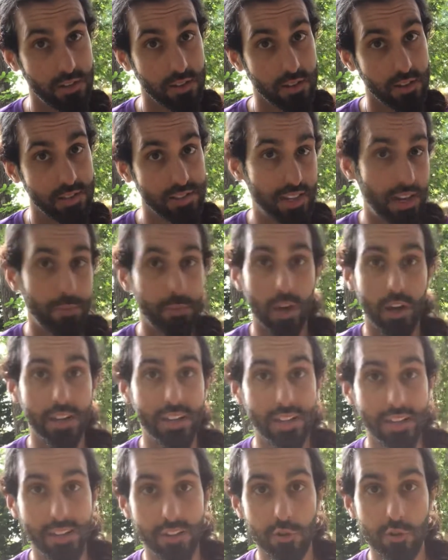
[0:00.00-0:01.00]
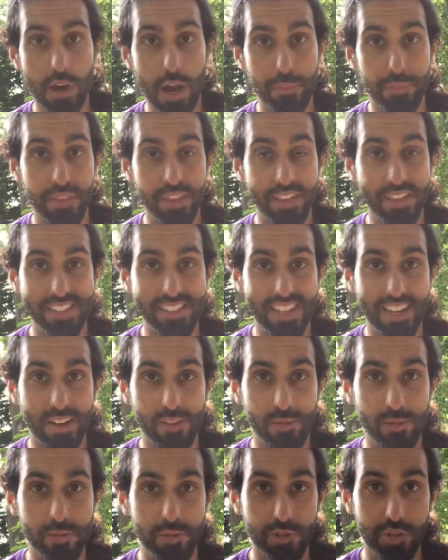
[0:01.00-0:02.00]
because then I'm not eating crap that doesn't
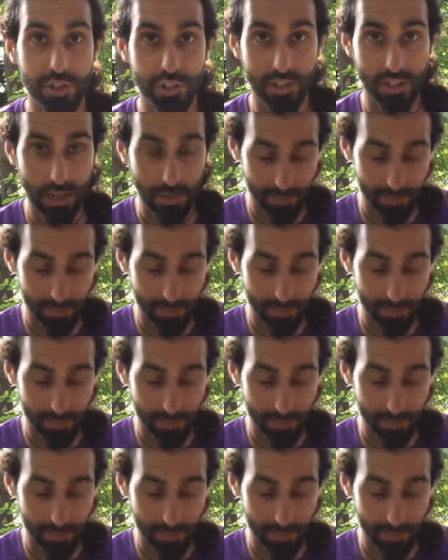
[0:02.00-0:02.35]
have nutrition.